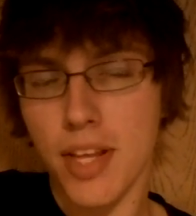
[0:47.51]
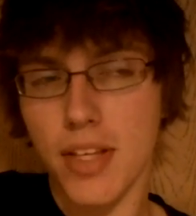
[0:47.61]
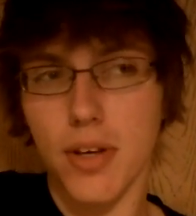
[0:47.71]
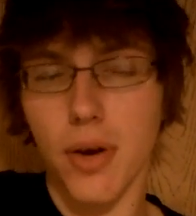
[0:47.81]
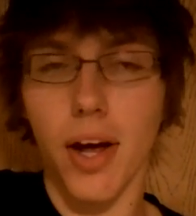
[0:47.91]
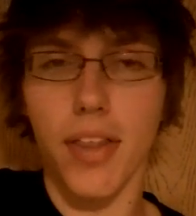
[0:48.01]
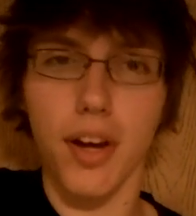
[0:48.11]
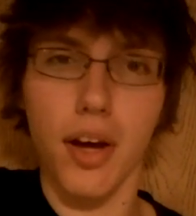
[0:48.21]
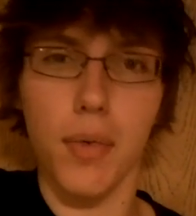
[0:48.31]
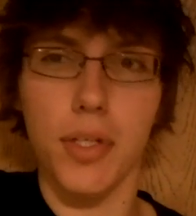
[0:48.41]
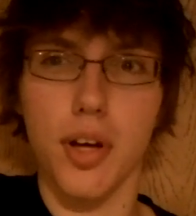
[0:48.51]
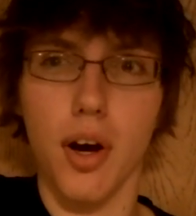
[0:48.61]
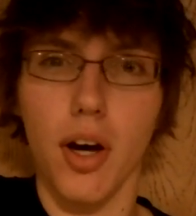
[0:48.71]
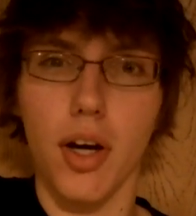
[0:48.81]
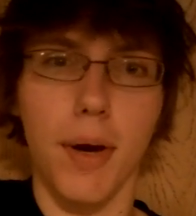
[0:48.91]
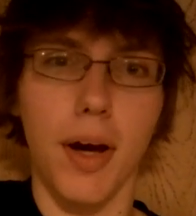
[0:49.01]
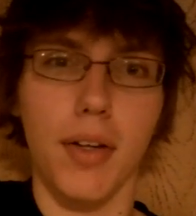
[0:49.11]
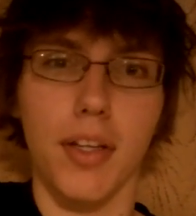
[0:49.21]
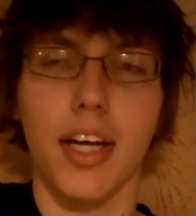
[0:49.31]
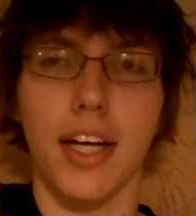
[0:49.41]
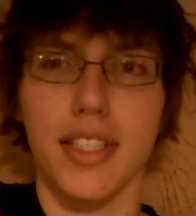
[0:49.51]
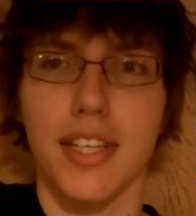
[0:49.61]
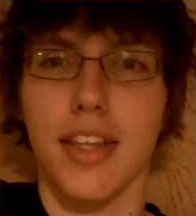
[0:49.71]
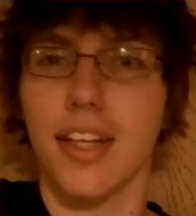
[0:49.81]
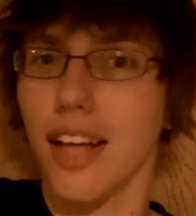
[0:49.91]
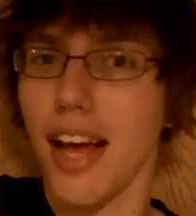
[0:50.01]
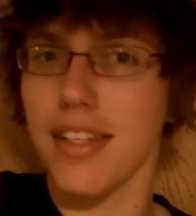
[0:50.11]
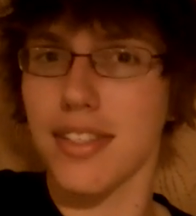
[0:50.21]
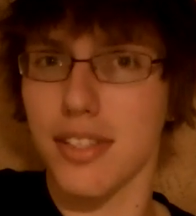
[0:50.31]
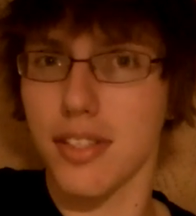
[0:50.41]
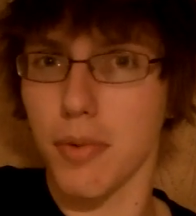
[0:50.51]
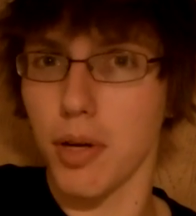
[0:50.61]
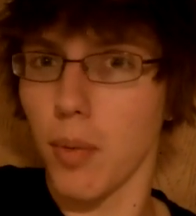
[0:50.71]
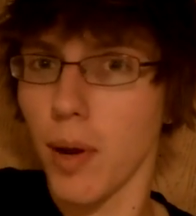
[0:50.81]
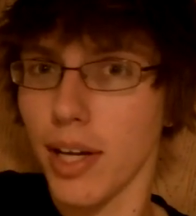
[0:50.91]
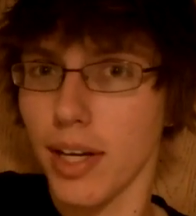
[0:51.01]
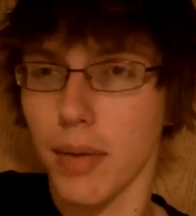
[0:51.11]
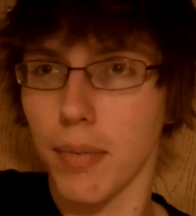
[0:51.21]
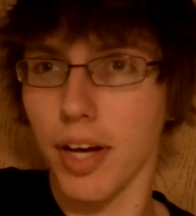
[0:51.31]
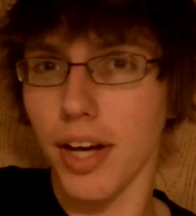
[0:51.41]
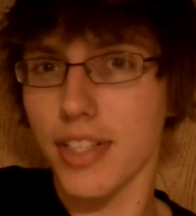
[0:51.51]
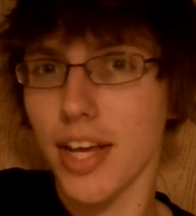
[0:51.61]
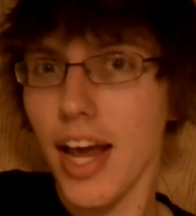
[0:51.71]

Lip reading: So I thought we'd talk about, like I said, the class system in Awakening because